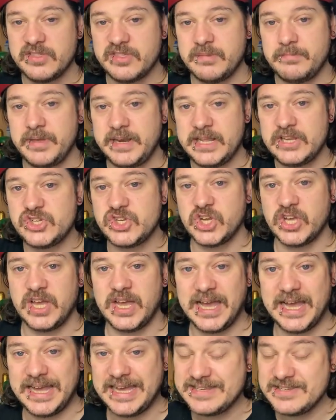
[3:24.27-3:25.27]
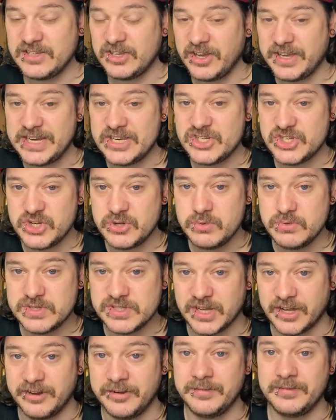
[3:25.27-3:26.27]
the miniature hasn't got any
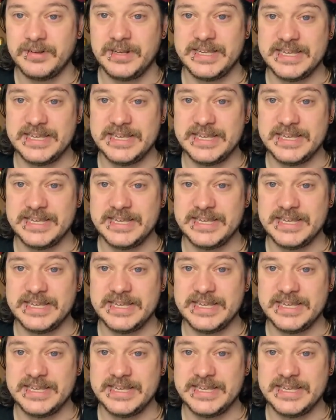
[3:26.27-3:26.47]
shoes on.